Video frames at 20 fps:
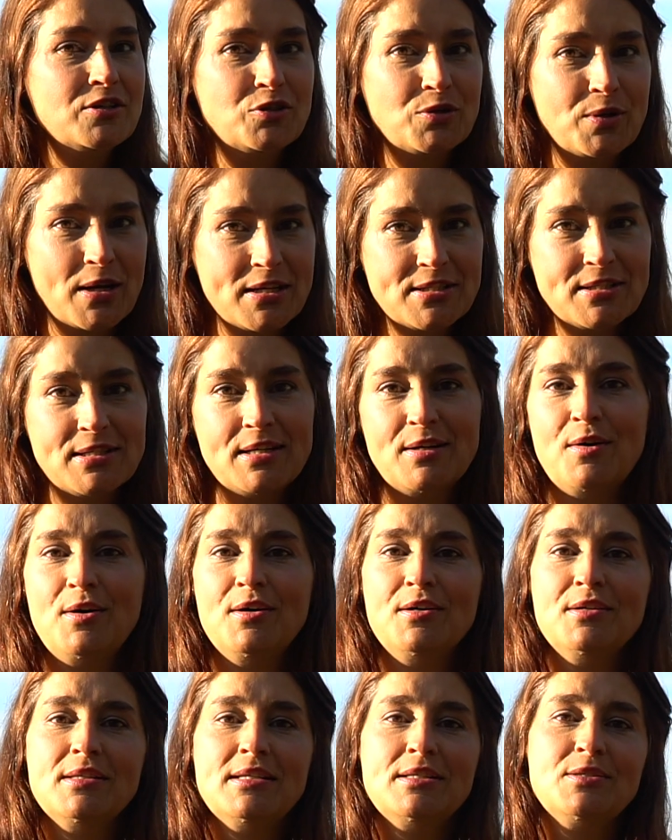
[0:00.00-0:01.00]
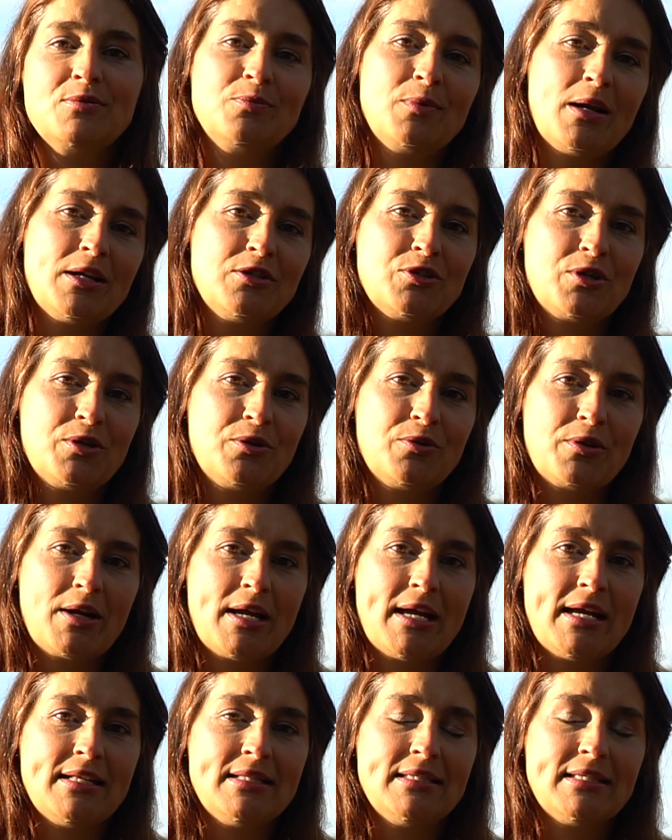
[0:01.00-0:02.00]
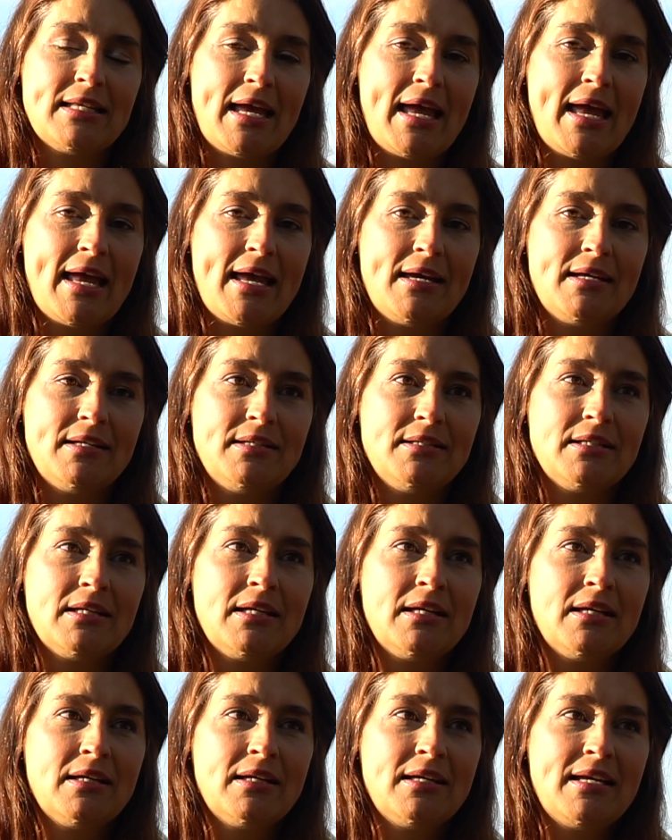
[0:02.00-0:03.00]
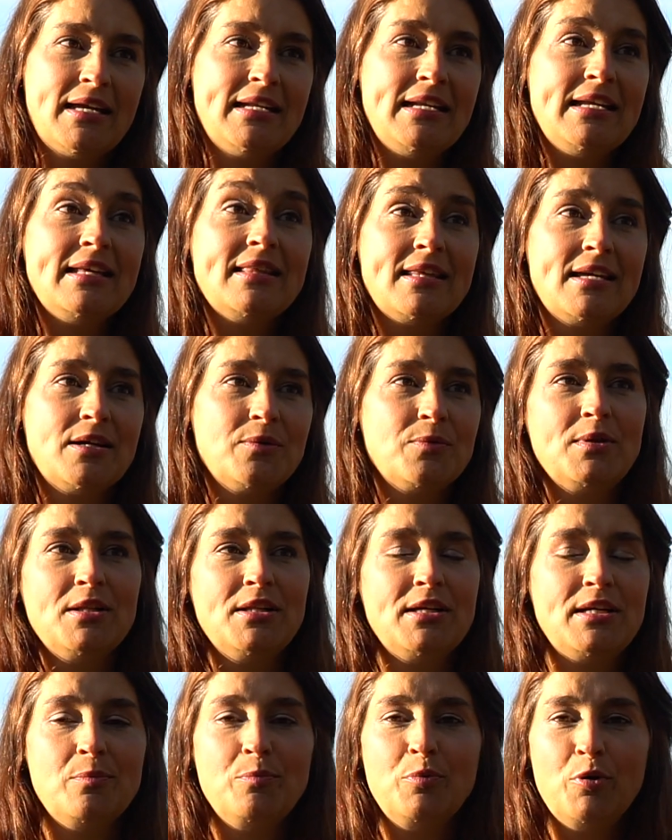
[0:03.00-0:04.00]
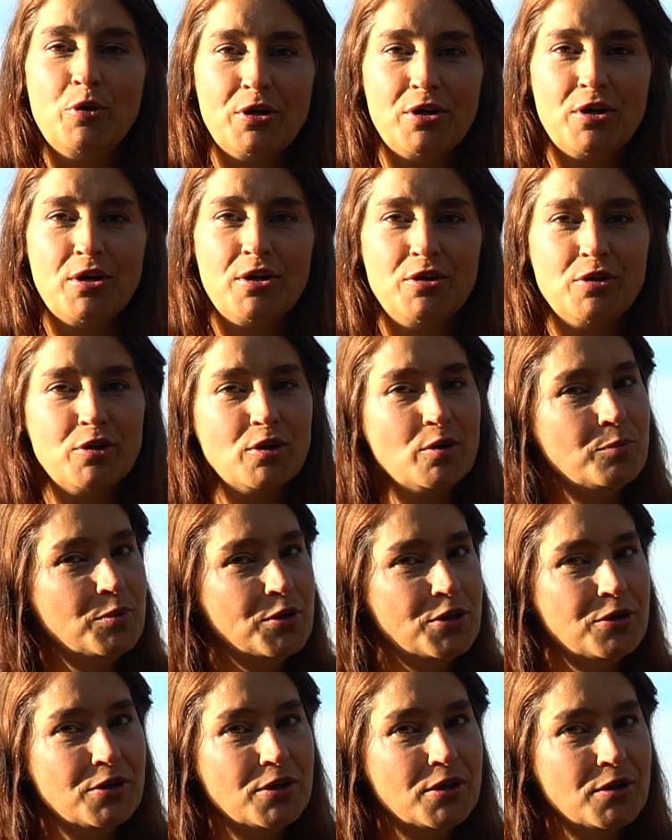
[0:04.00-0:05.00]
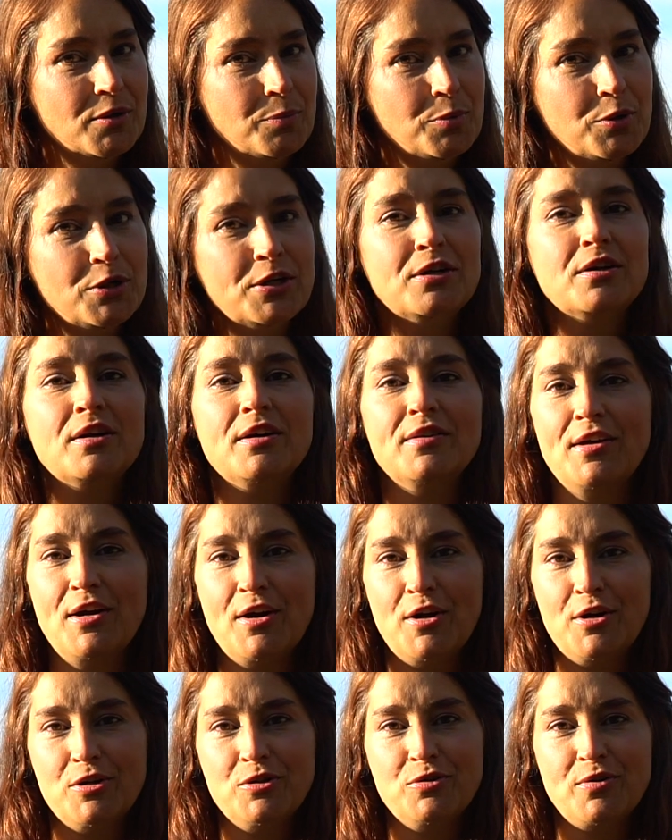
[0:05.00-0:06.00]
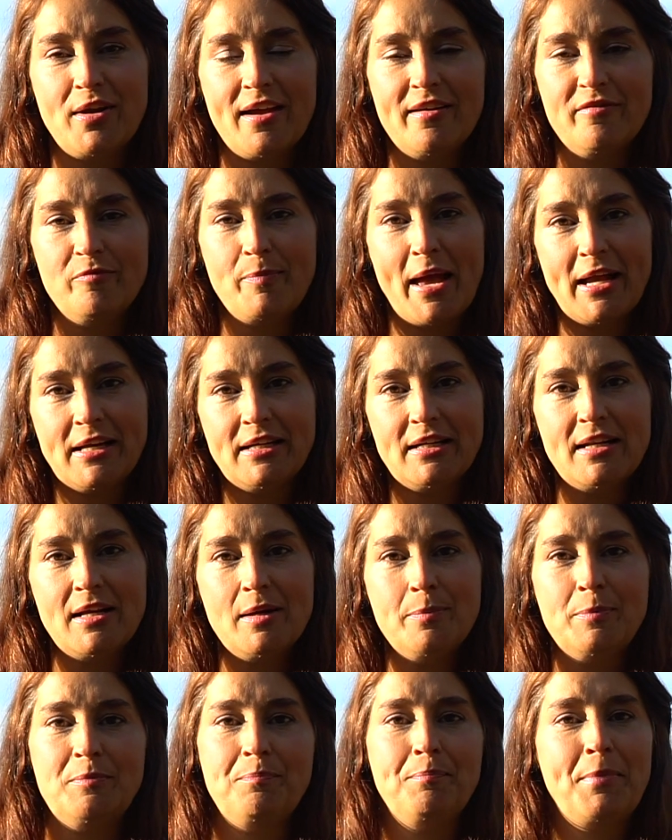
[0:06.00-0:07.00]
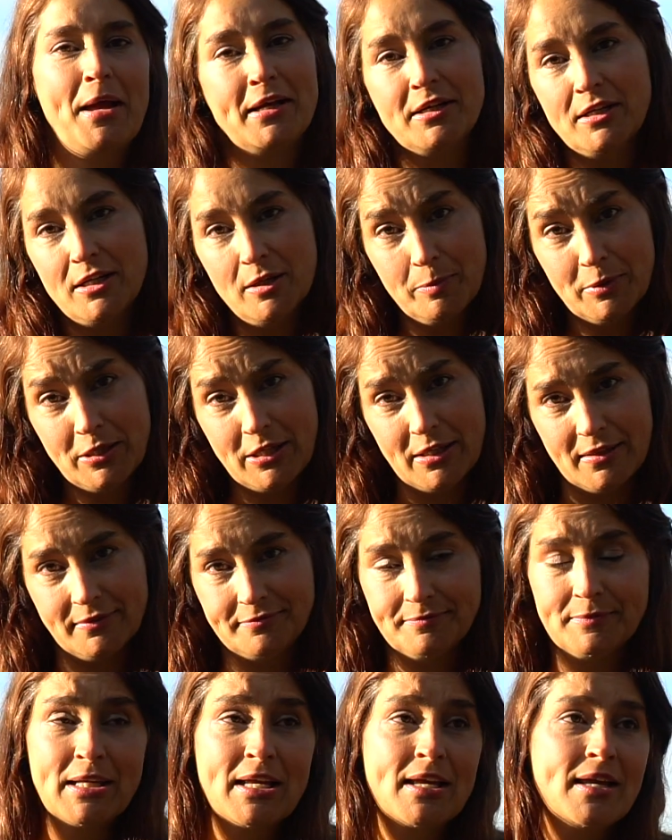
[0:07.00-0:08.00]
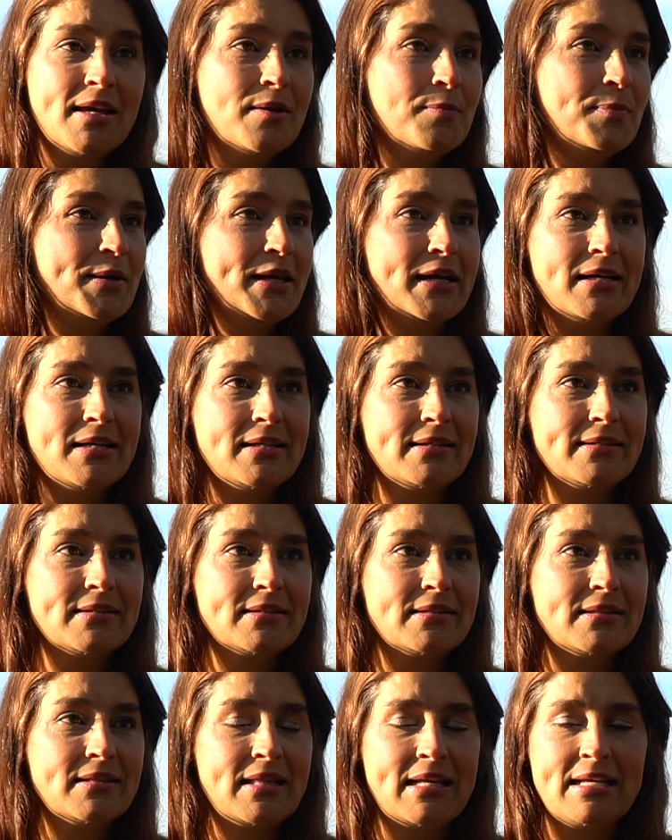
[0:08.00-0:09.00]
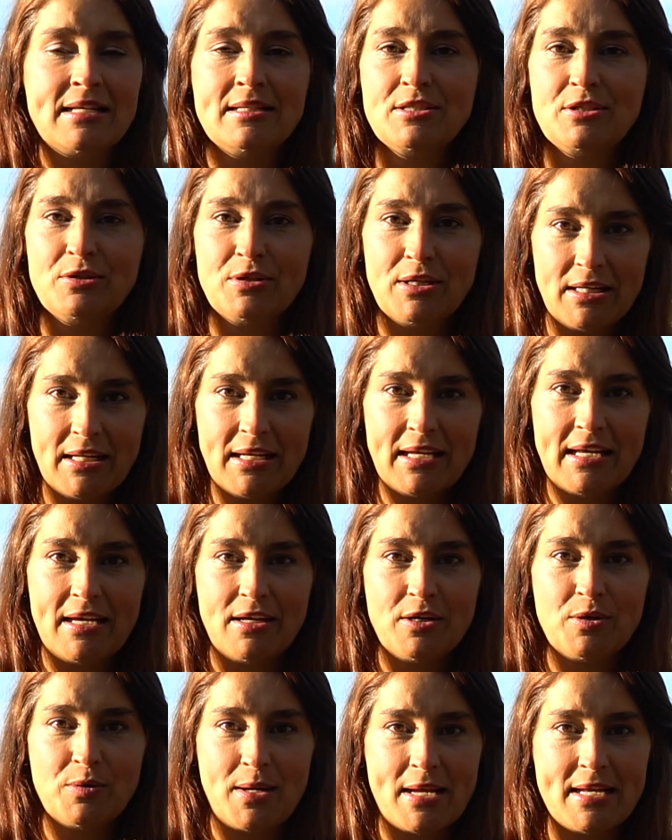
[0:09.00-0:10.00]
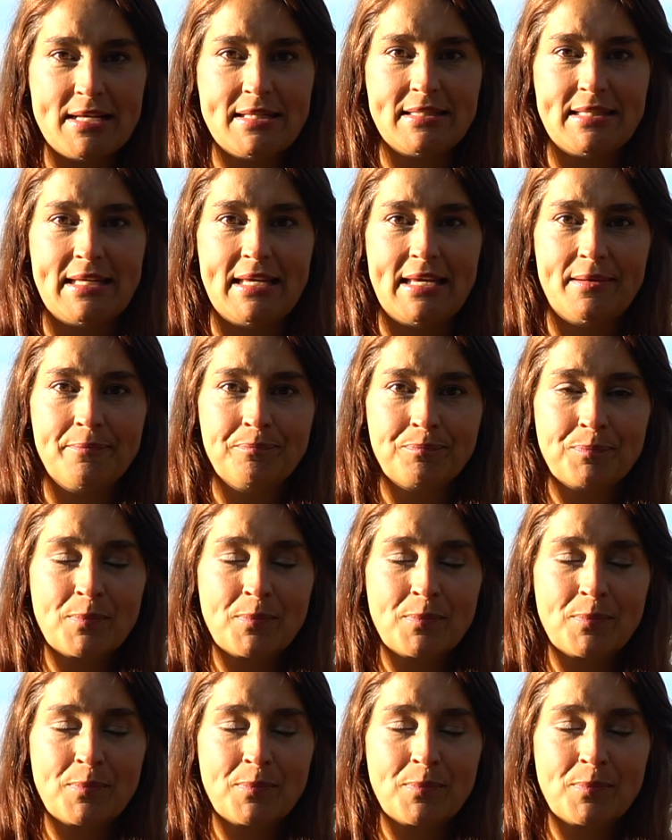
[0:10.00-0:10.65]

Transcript: trusting all these retrogrades, and anything really important on your computer, put it on the hard drive, back it up and back it up again, because things are going to get crazy.